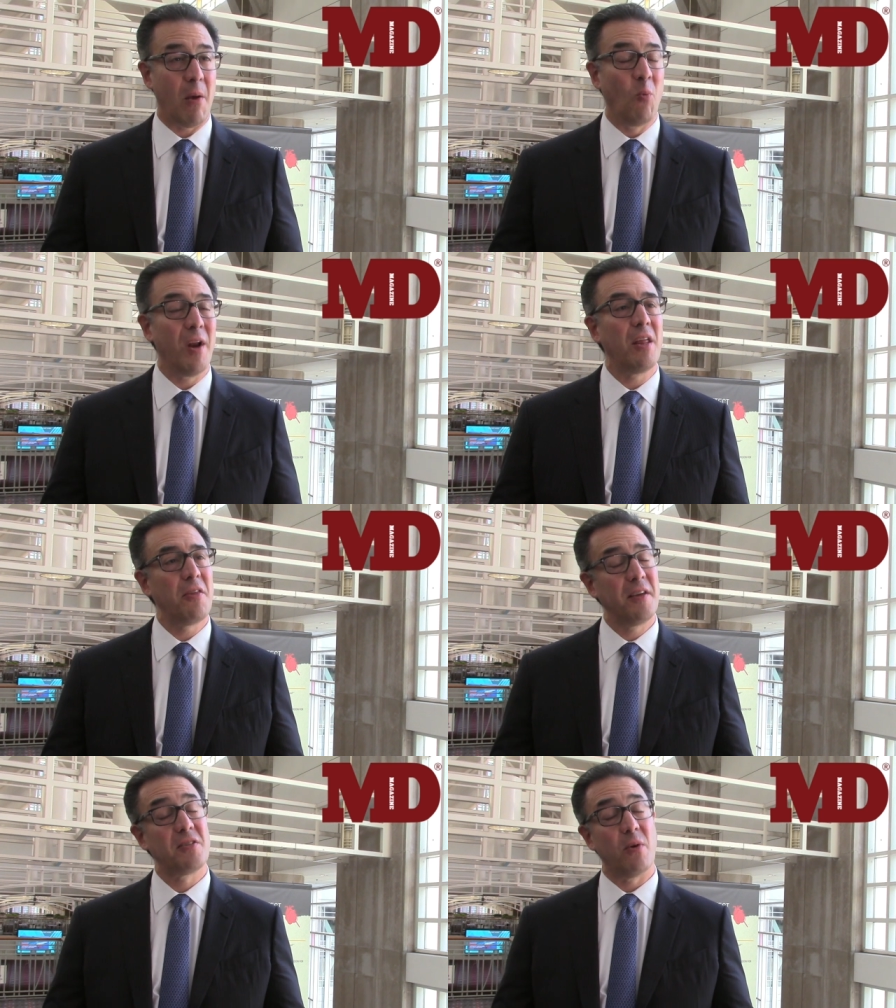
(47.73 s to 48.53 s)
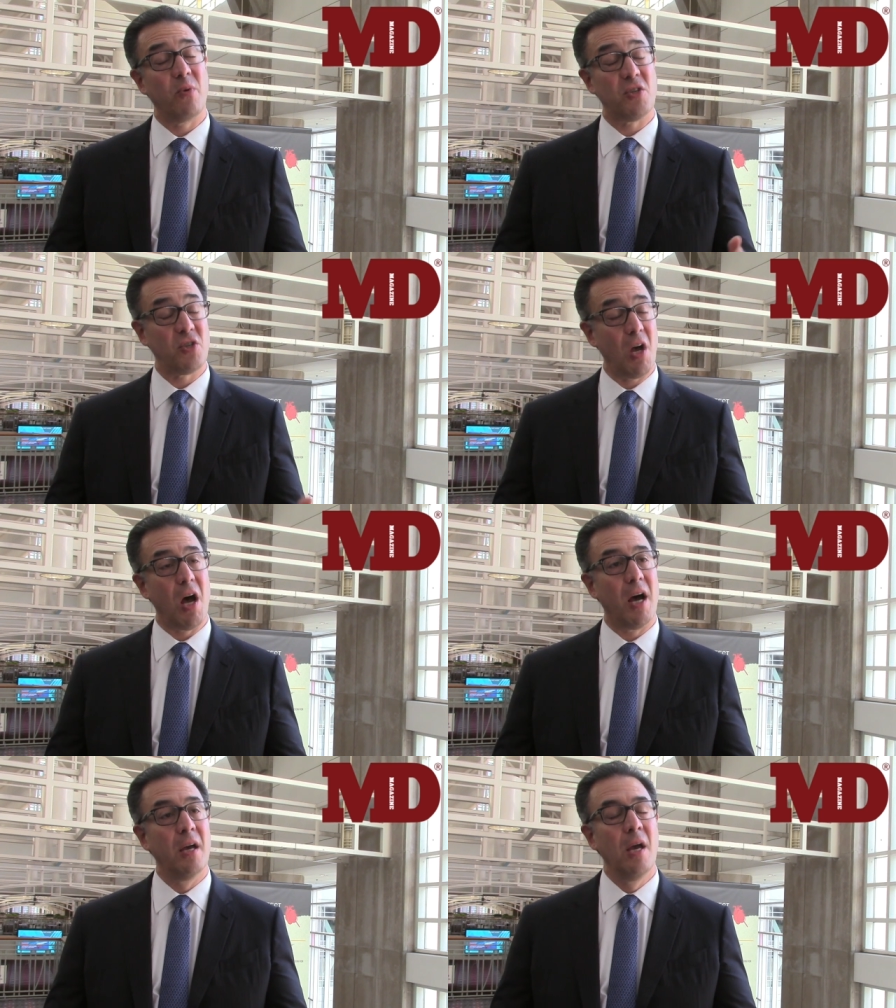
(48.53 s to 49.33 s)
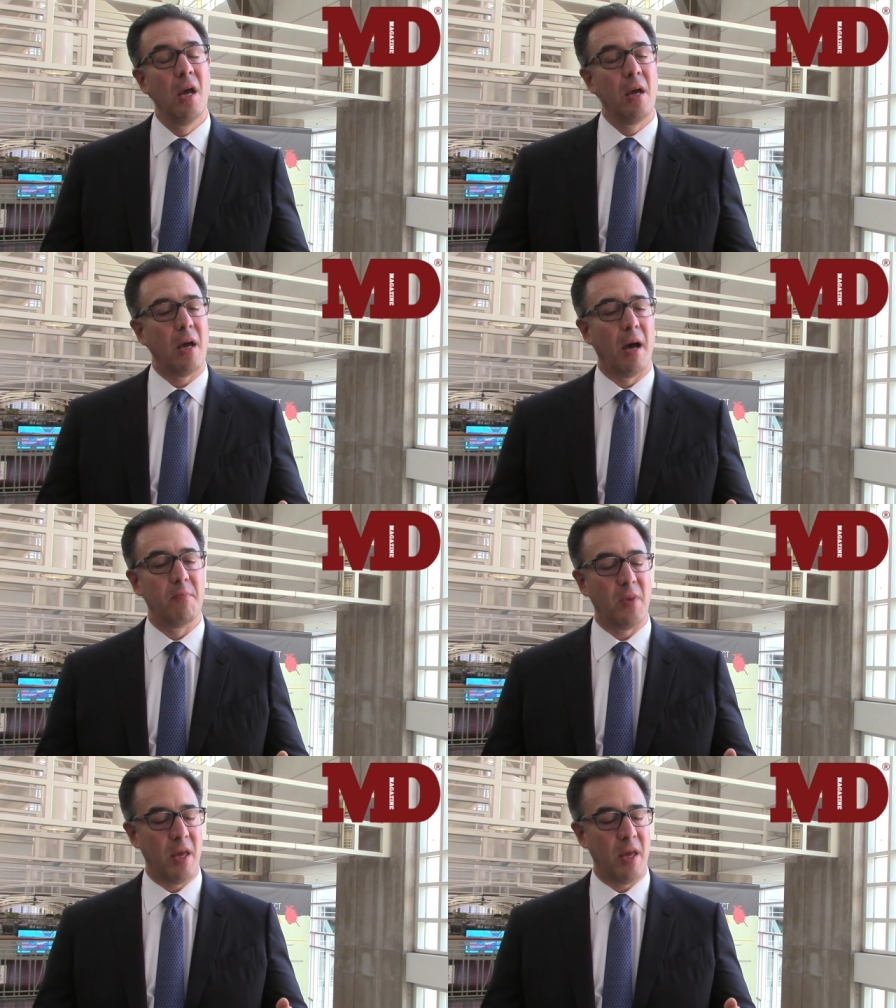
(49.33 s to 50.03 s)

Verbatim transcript: And one of the things that we saw um,